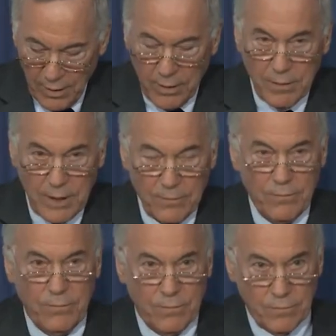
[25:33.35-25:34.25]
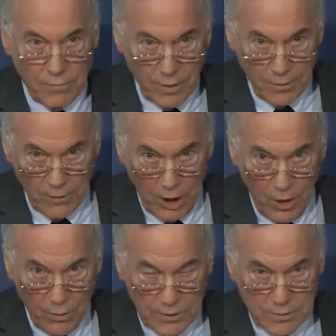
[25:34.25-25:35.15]
Uh, that's the, the
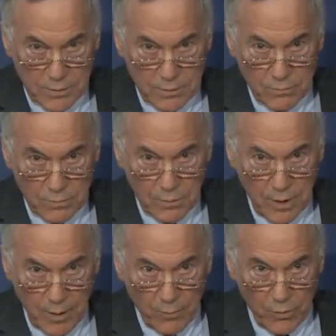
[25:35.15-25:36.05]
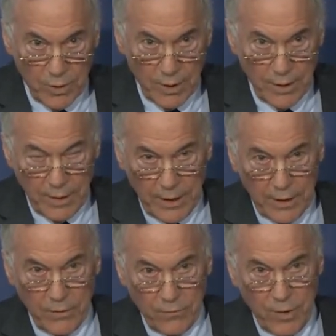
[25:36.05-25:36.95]
lowest number. And then it
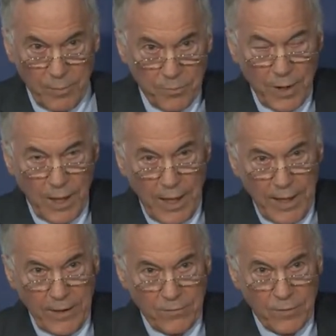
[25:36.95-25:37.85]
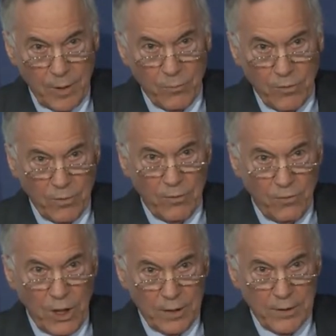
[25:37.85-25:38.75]
goes up. The highest number in the
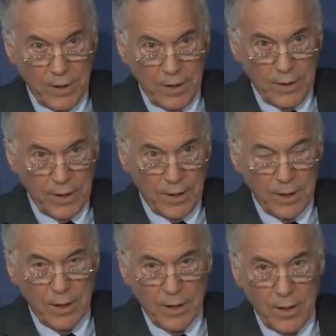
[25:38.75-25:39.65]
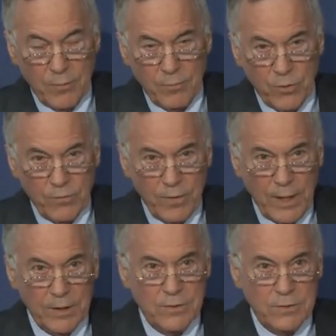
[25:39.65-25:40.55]
volatility in
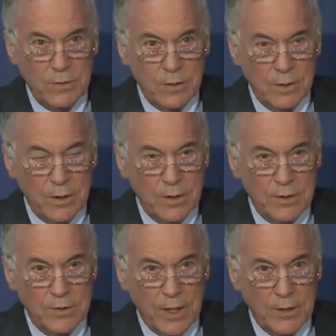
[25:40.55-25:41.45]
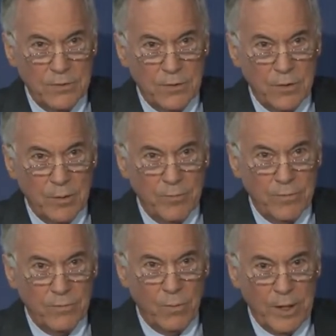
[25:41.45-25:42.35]
percentage ter uh, change terms
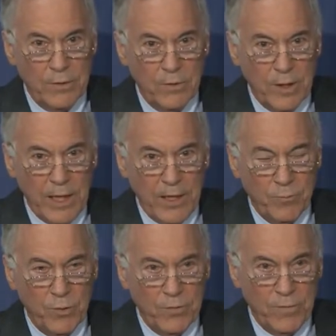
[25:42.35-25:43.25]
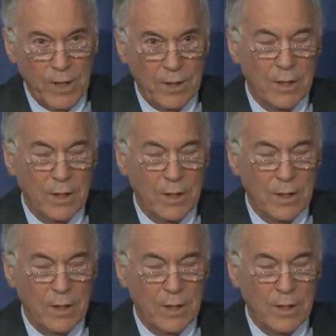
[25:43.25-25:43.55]
is 22.5%.